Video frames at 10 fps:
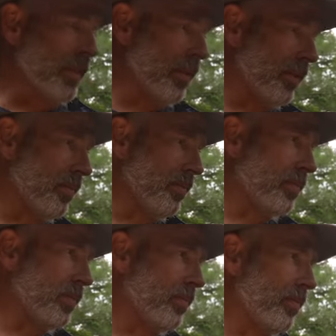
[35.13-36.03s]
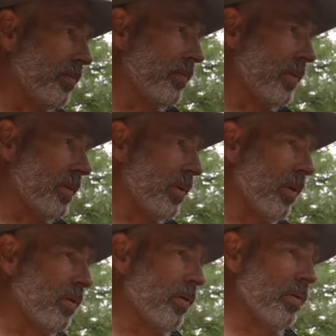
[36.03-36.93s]
Um,
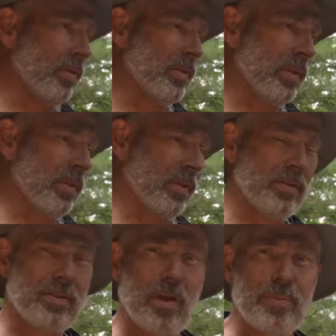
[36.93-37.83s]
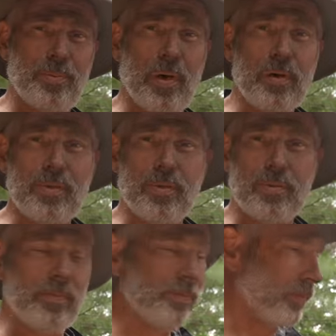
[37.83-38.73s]
charcoal uh, stops bugs from